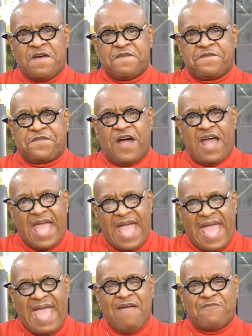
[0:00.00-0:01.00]
for
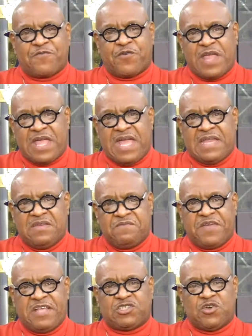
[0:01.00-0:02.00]
every
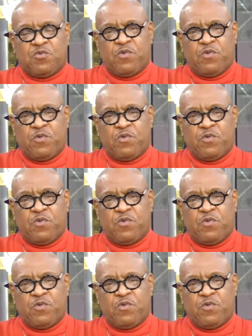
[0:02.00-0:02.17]
individual.